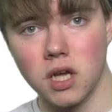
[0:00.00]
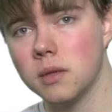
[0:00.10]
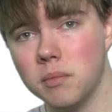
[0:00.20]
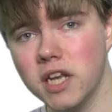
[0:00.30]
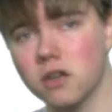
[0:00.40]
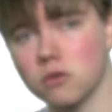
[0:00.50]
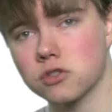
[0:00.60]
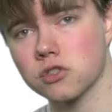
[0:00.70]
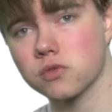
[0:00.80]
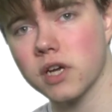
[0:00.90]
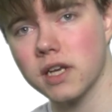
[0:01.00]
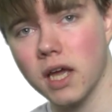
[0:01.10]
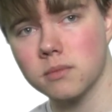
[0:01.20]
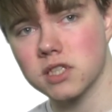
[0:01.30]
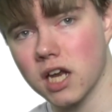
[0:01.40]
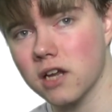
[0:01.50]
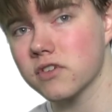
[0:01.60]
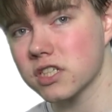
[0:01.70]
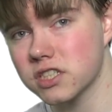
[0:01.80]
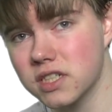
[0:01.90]
Many cultures create names that have
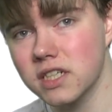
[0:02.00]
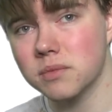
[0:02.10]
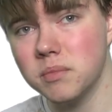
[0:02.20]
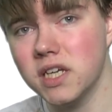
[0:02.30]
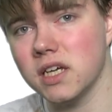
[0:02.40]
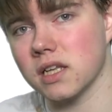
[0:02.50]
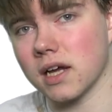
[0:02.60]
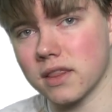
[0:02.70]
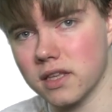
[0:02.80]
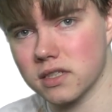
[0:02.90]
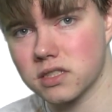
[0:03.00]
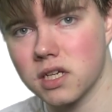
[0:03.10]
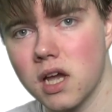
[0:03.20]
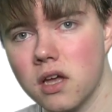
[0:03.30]
a distinct meaning like this.